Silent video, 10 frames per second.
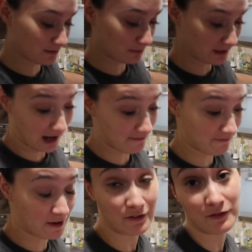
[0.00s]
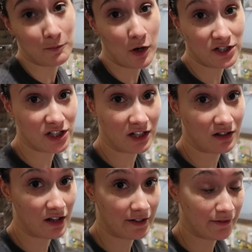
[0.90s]
just what I found from watching
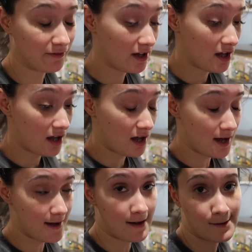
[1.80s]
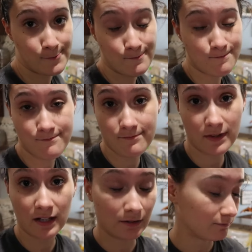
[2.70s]
a lot of
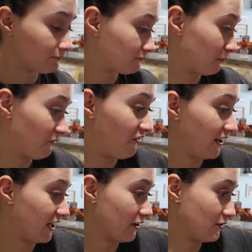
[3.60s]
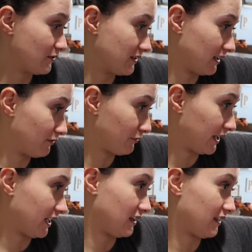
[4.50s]
you know, videos and
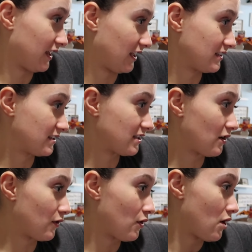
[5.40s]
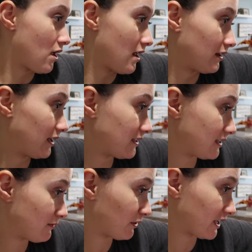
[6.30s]
reading things. So
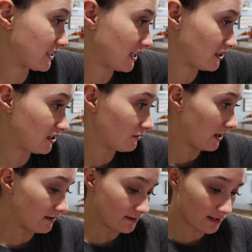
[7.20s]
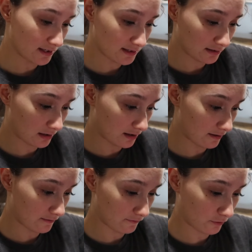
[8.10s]
we're gonna say 2 ounces
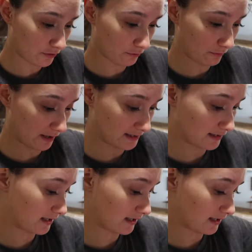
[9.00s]
for the right